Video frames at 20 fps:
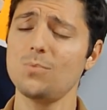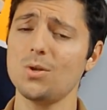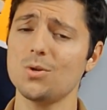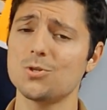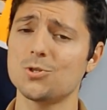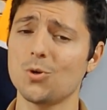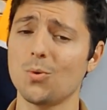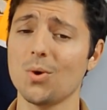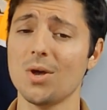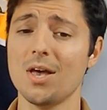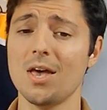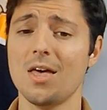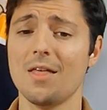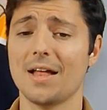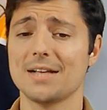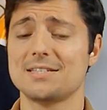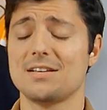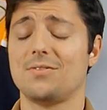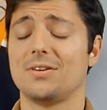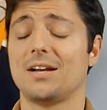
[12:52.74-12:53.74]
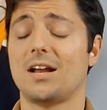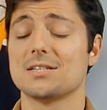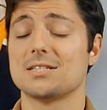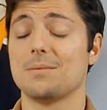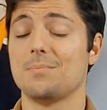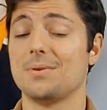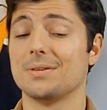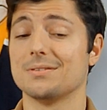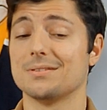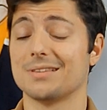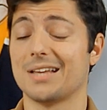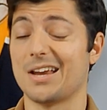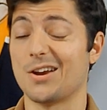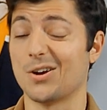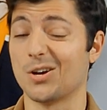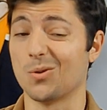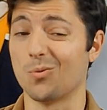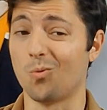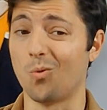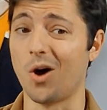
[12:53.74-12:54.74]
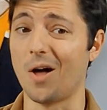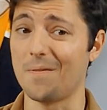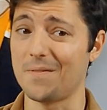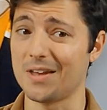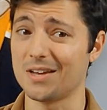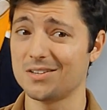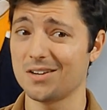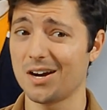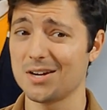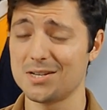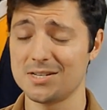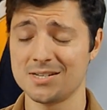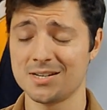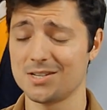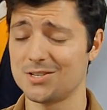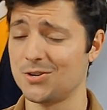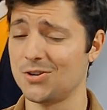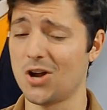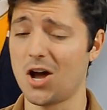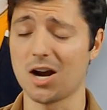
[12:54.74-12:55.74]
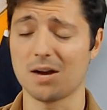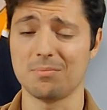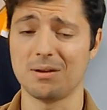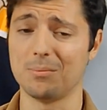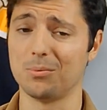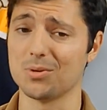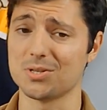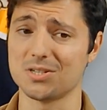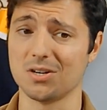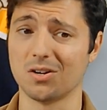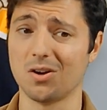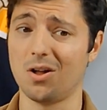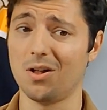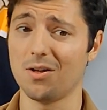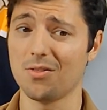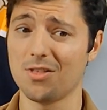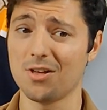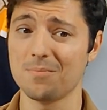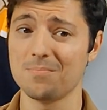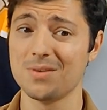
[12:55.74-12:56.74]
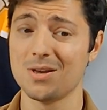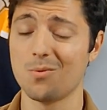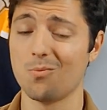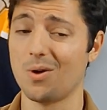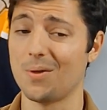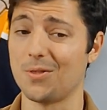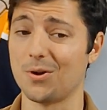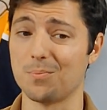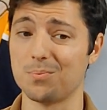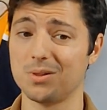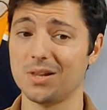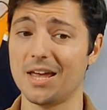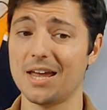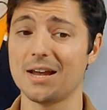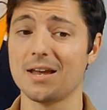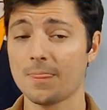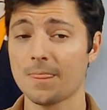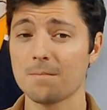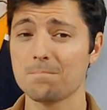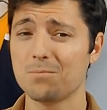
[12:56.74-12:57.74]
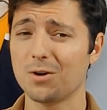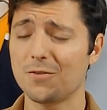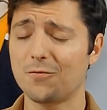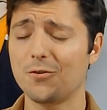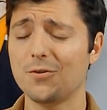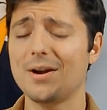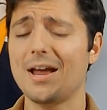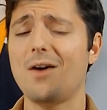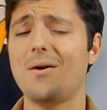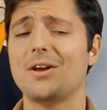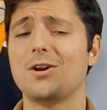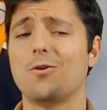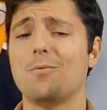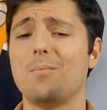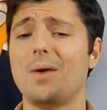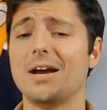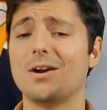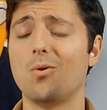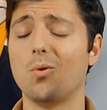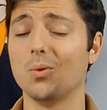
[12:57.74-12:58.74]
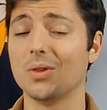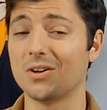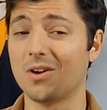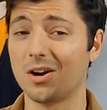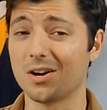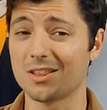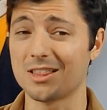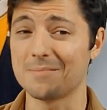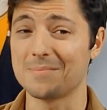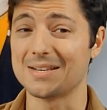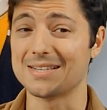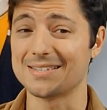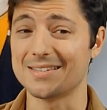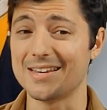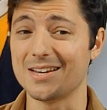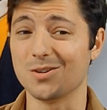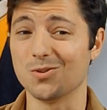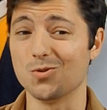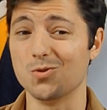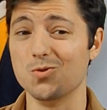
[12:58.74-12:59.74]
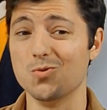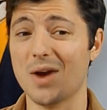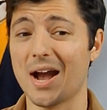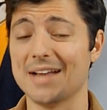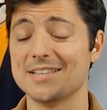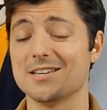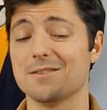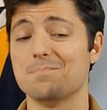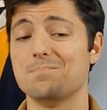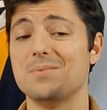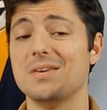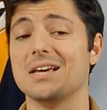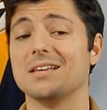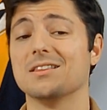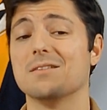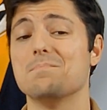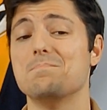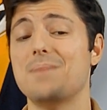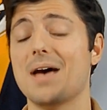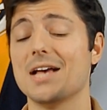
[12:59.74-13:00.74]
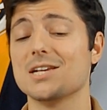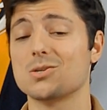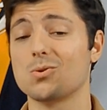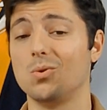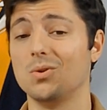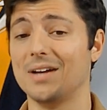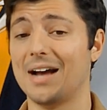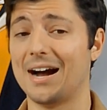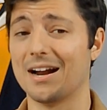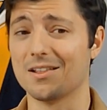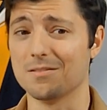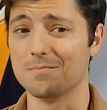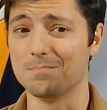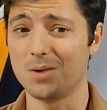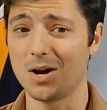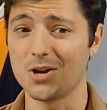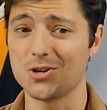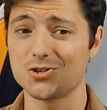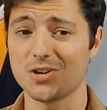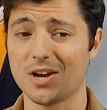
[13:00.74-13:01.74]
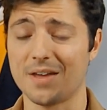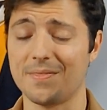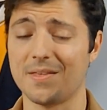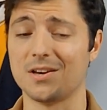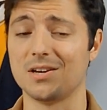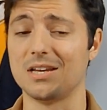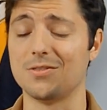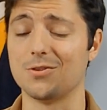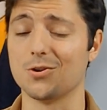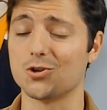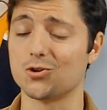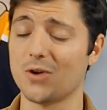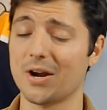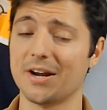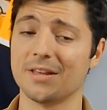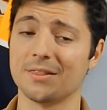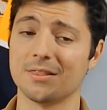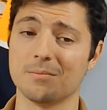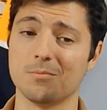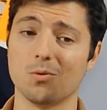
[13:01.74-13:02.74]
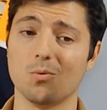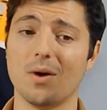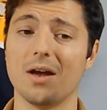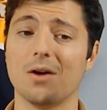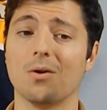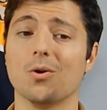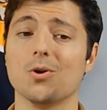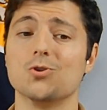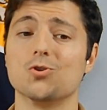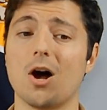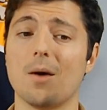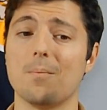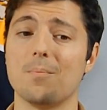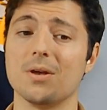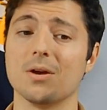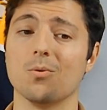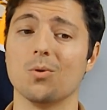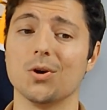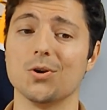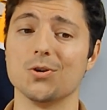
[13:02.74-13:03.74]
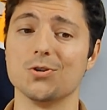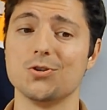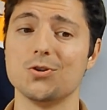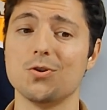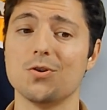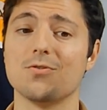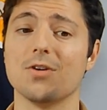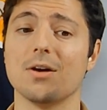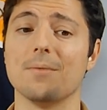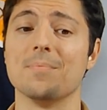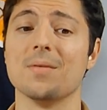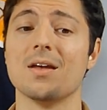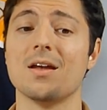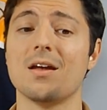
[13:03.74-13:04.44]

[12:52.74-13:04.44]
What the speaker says: So that's definitely not something that you're going to want the entire season because you're not going to be able to start all of them when they're playing. But for now, I don't mind holding on to them and seeing who ends up being the best goalie out of the bunch and then either trading them away or dropping 1 or 2 of them.